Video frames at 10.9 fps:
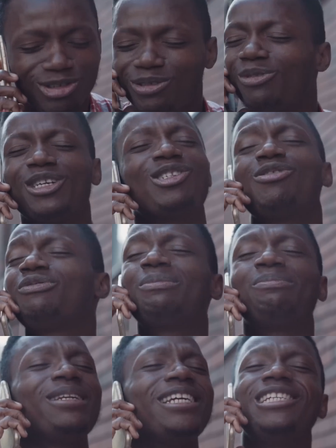but who also
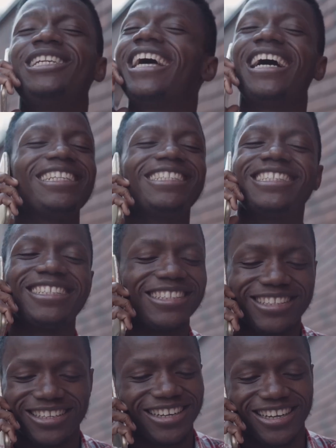has an attractive
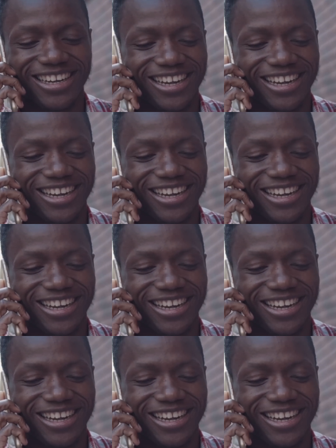personality.